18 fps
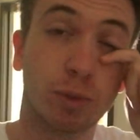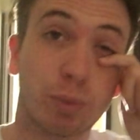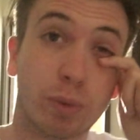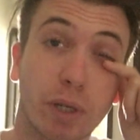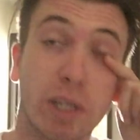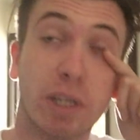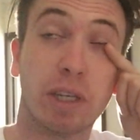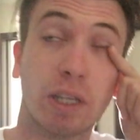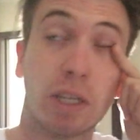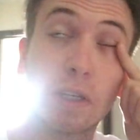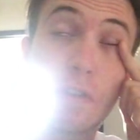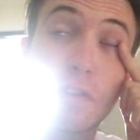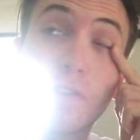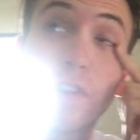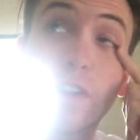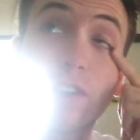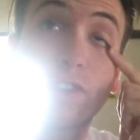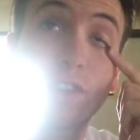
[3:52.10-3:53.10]
I was pretty
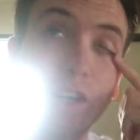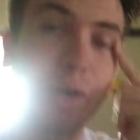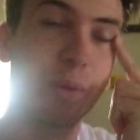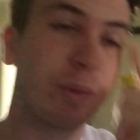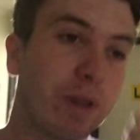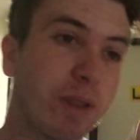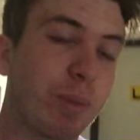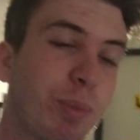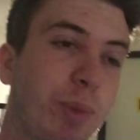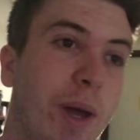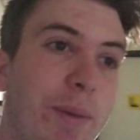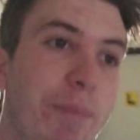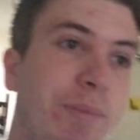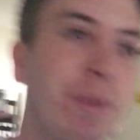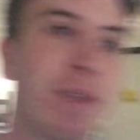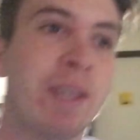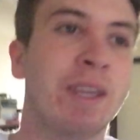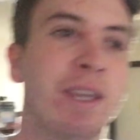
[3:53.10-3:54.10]
frustrated with, but
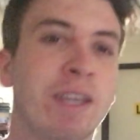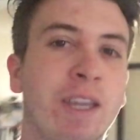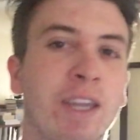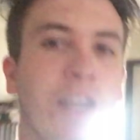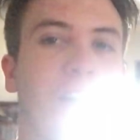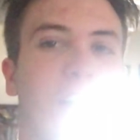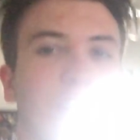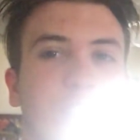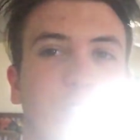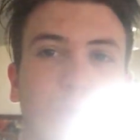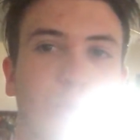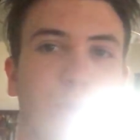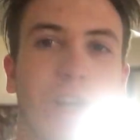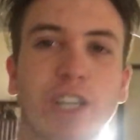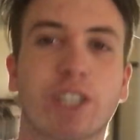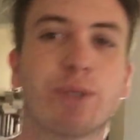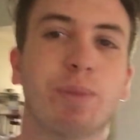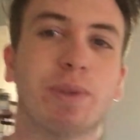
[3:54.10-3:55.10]
I just
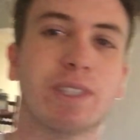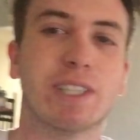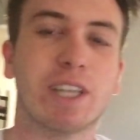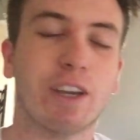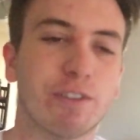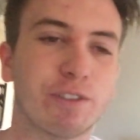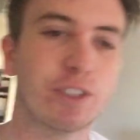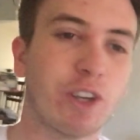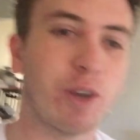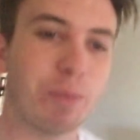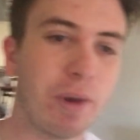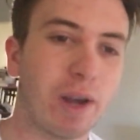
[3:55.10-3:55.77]
rushed myself so